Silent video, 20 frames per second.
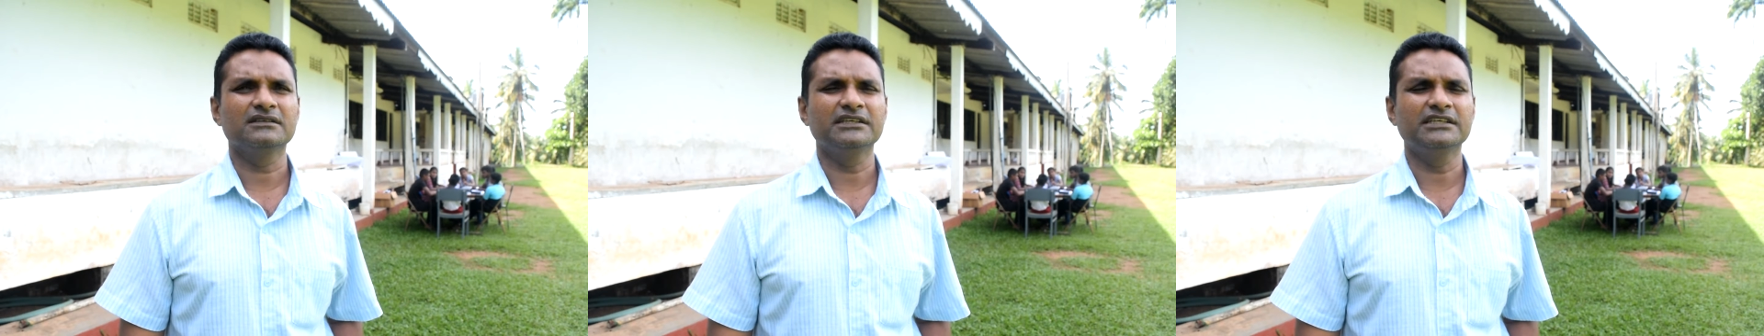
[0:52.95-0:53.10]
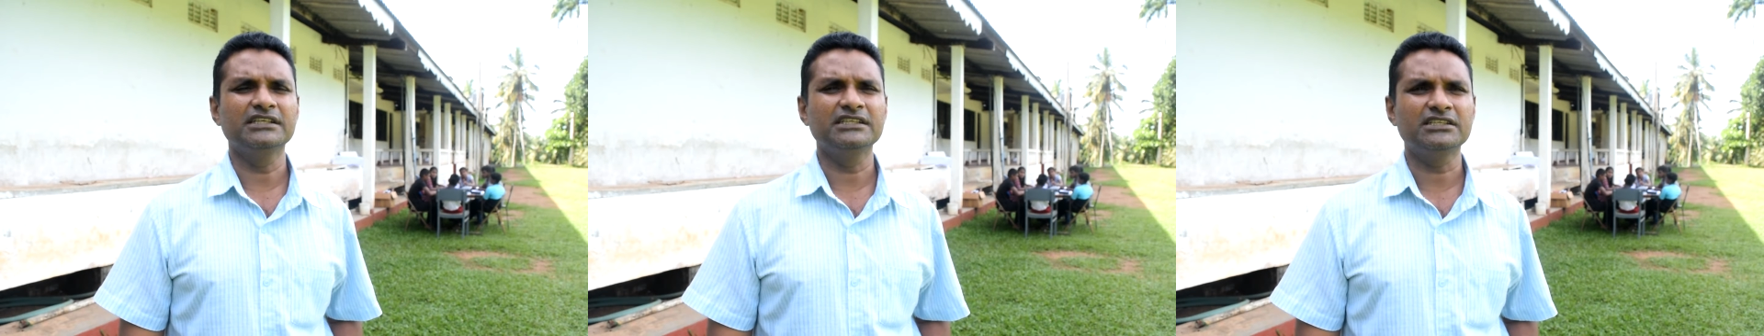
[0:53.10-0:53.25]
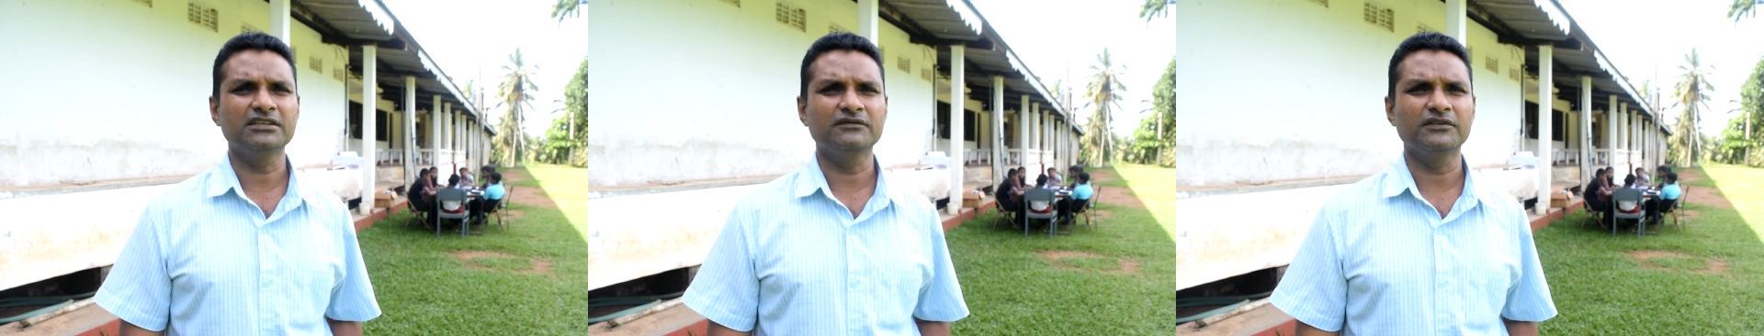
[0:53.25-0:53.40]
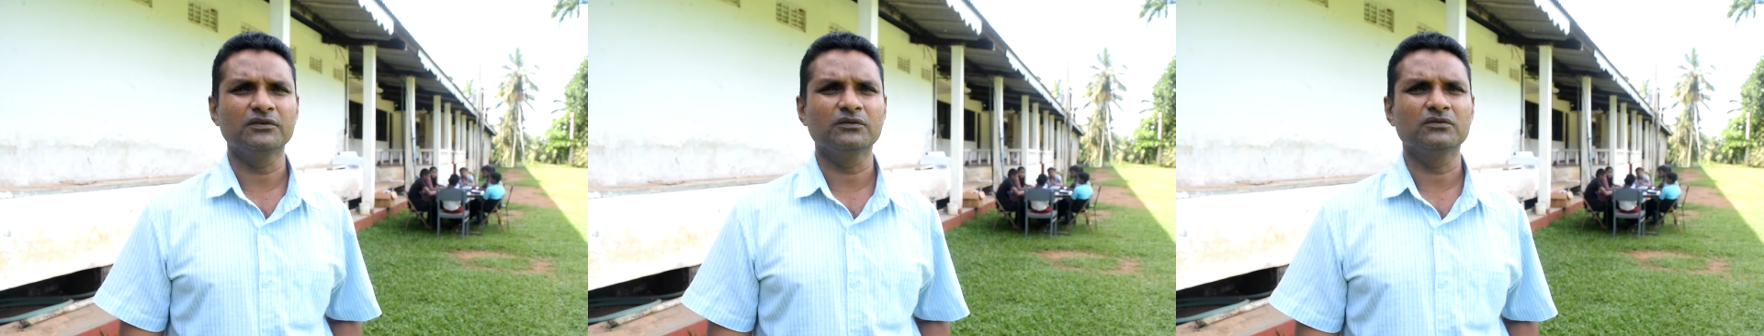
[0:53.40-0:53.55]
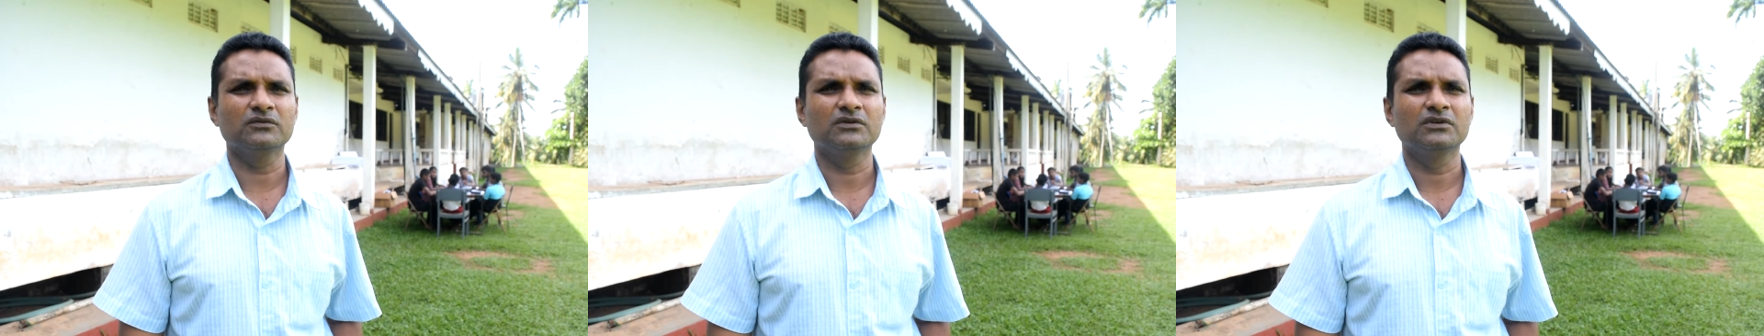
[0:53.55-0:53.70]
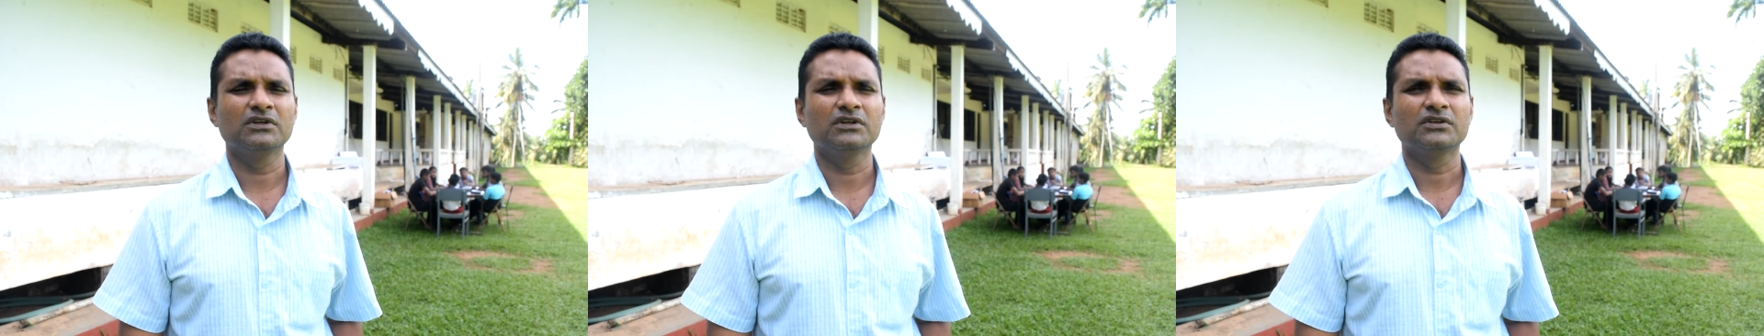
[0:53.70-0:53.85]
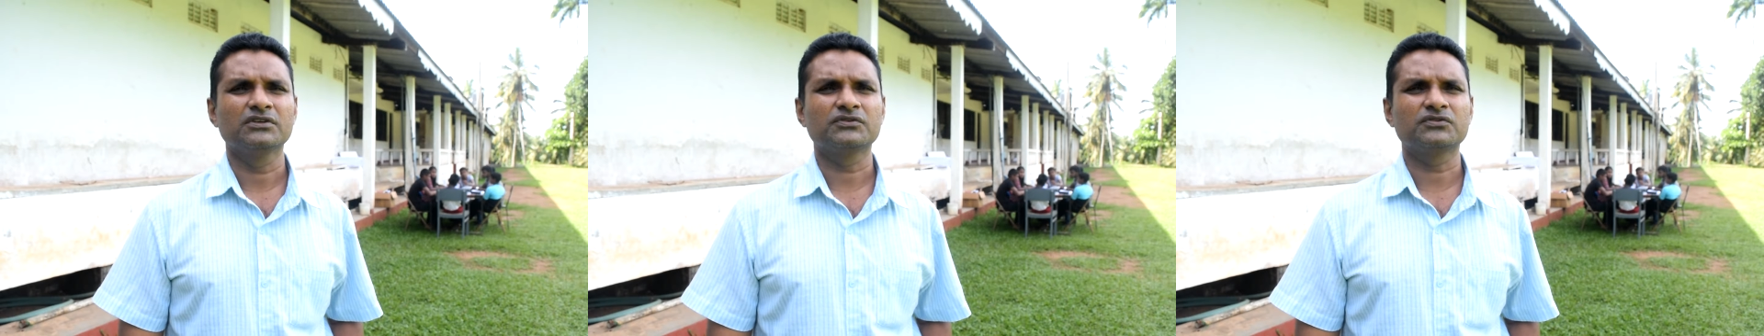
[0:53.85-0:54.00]
interview.
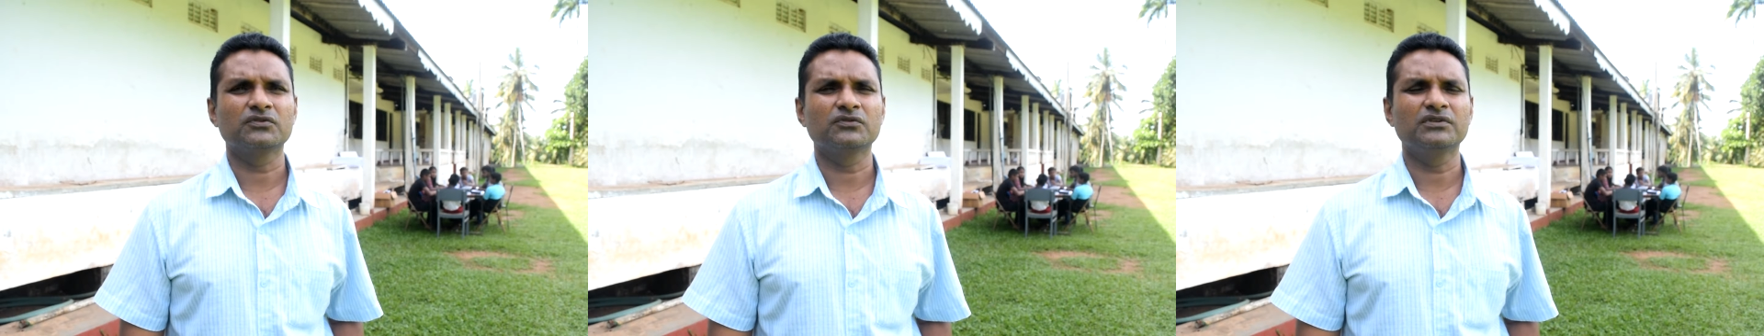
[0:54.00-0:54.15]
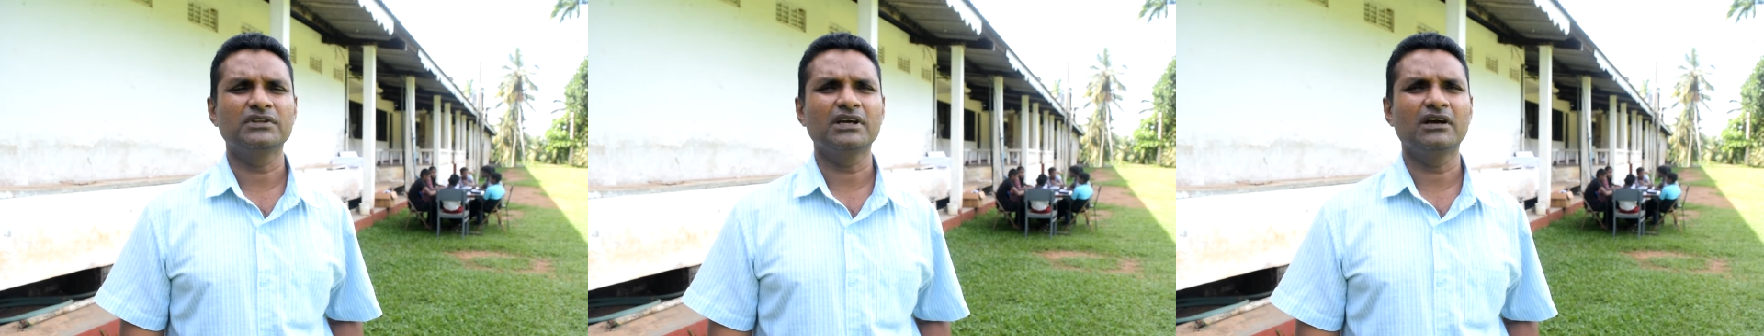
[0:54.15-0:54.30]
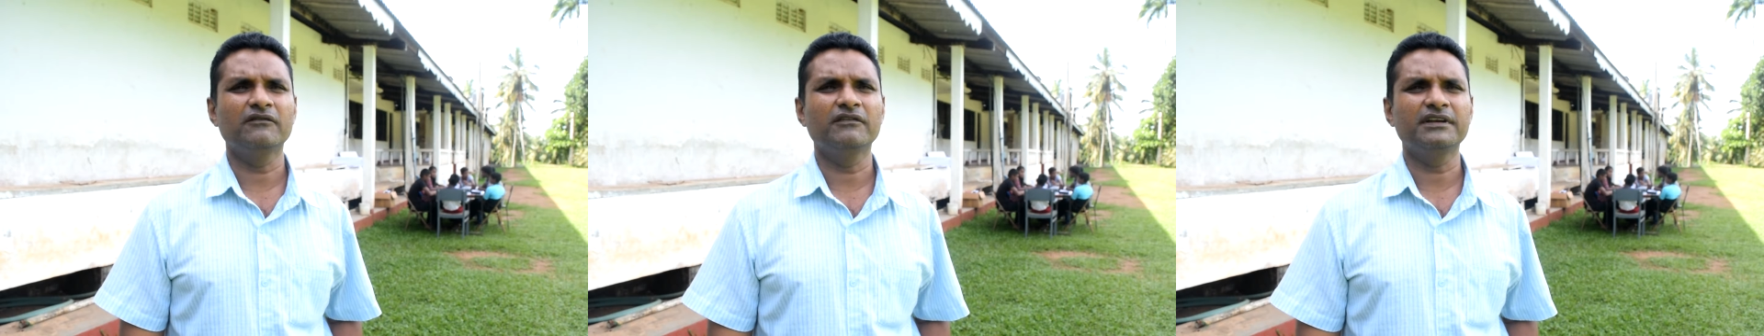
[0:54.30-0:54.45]
So they are